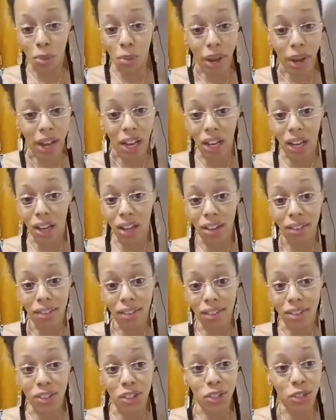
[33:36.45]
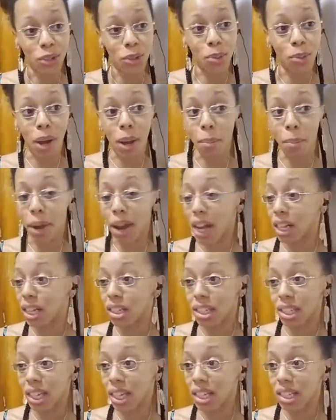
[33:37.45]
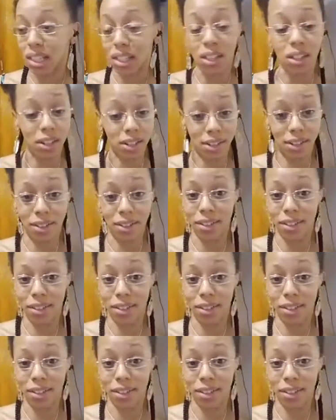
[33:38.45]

by until my body says, "Look,